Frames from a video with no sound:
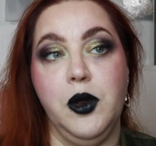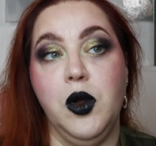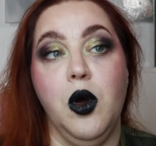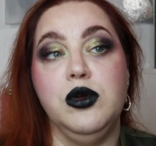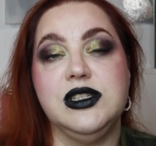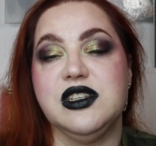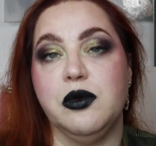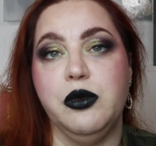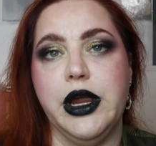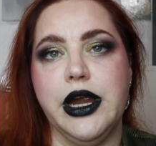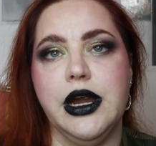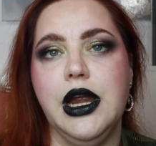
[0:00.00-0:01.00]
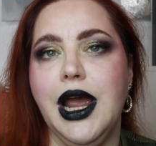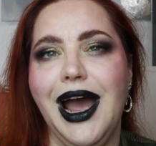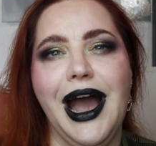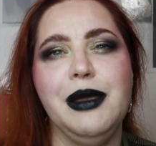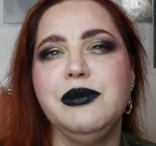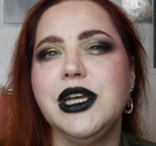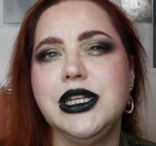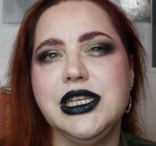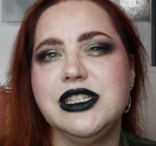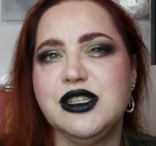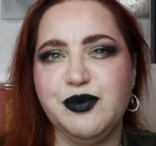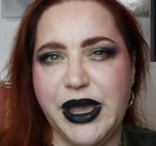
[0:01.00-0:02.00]
go somewhere. I'm not
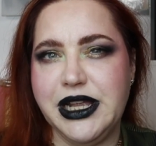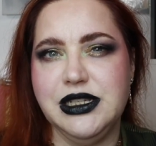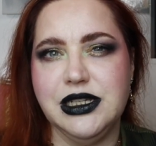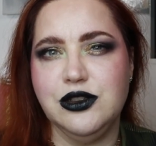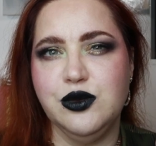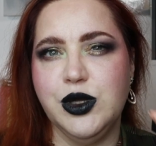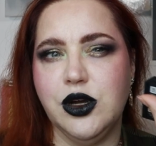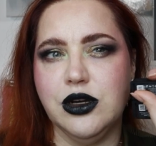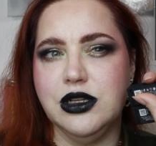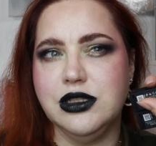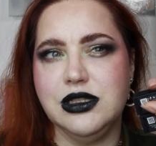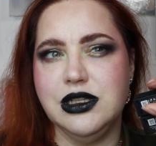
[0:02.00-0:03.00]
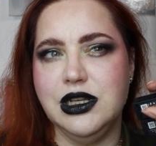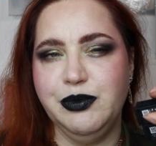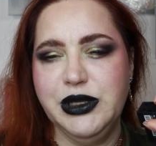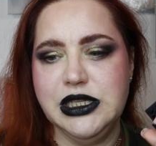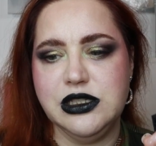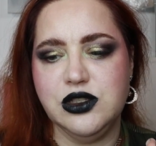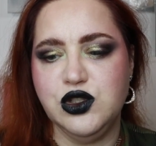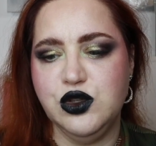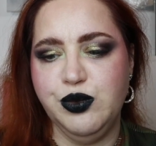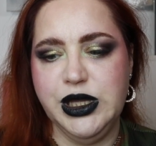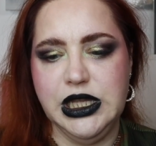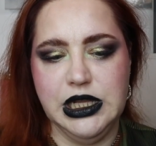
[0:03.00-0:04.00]
expecting, to be honest, the lippies
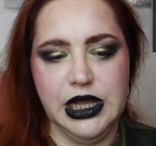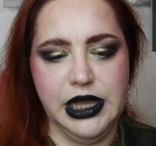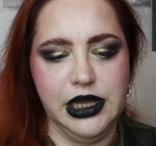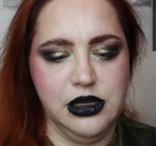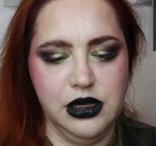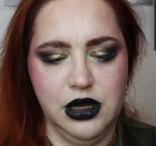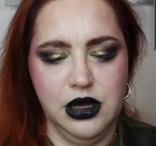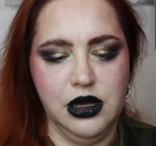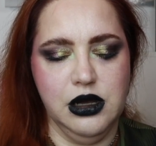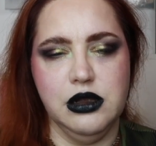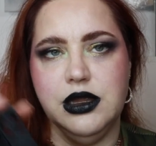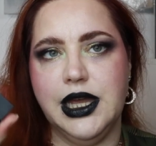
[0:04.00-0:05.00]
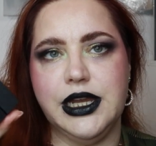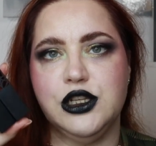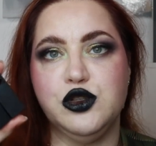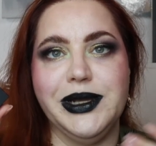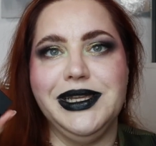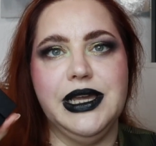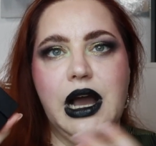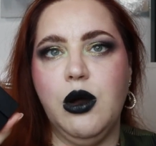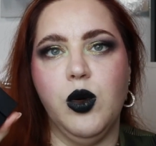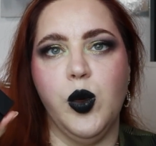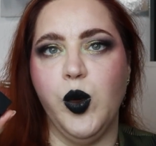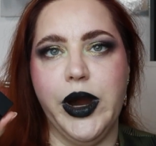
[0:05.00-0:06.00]
to be like
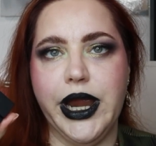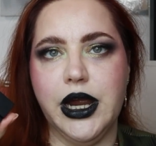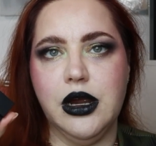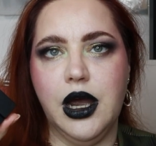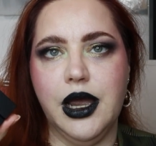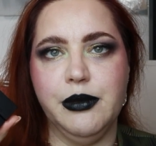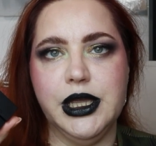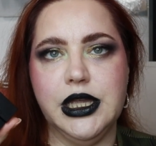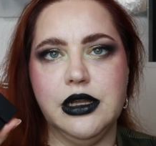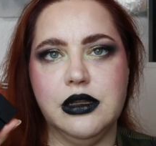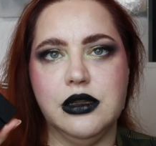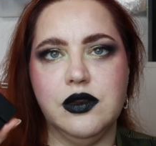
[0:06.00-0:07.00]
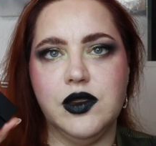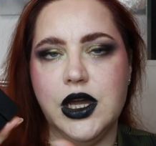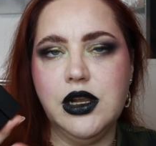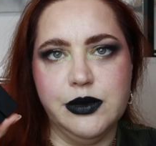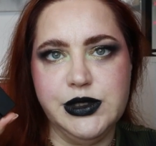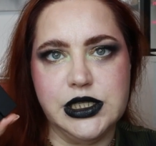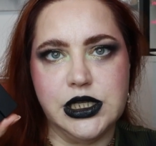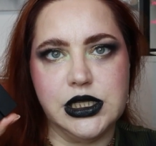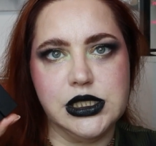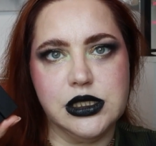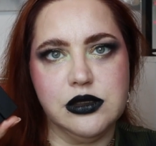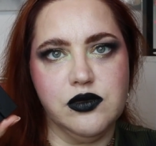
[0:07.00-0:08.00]
20-hour wear. I mean, they are
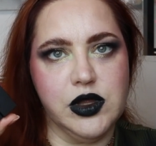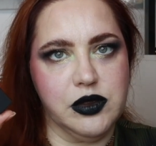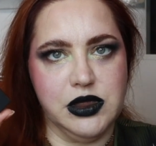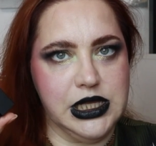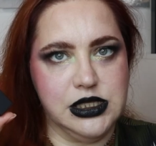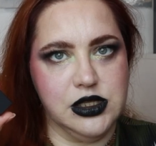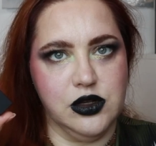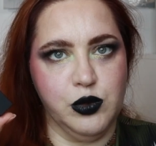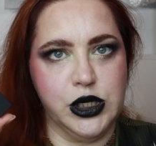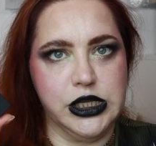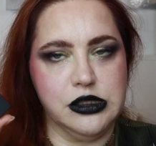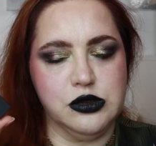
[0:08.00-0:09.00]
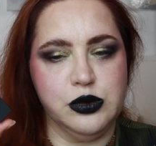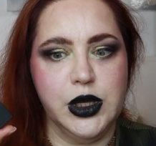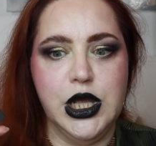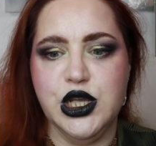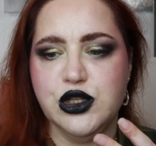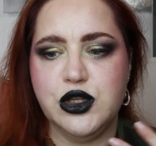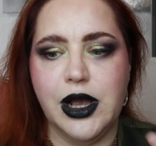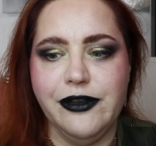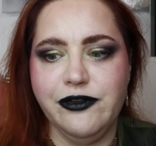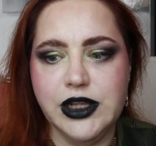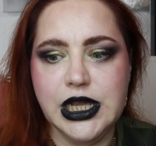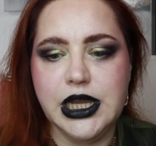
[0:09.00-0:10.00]
lipsticks. That's not what I do. So I
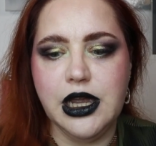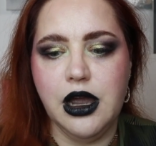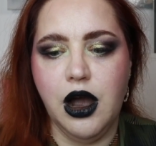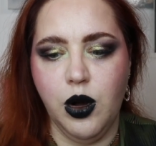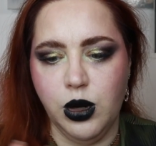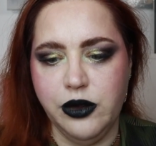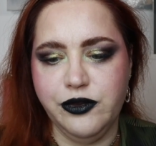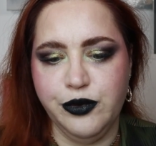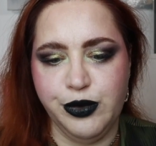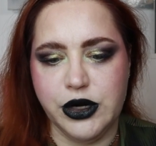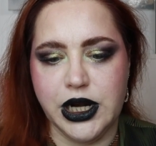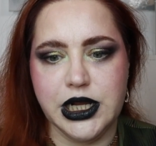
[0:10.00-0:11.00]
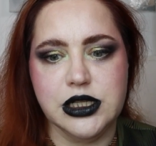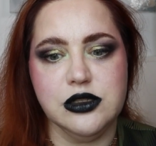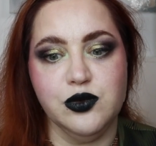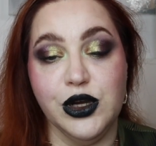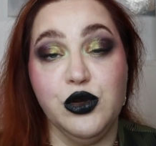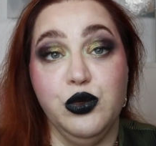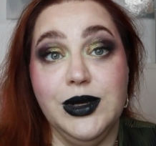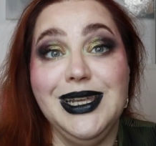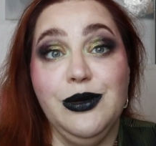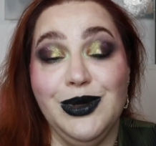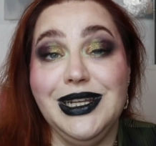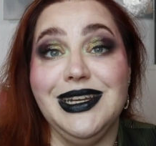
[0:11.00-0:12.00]
feel like all of the products work
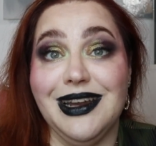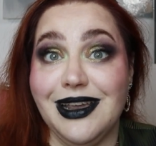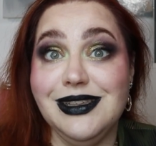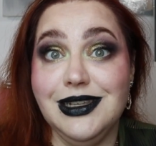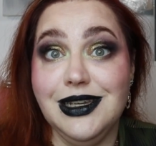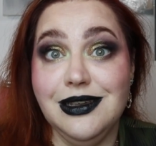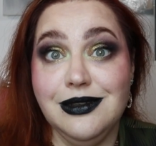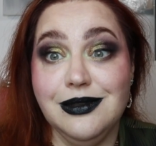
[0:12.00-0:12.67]
really, really nicely.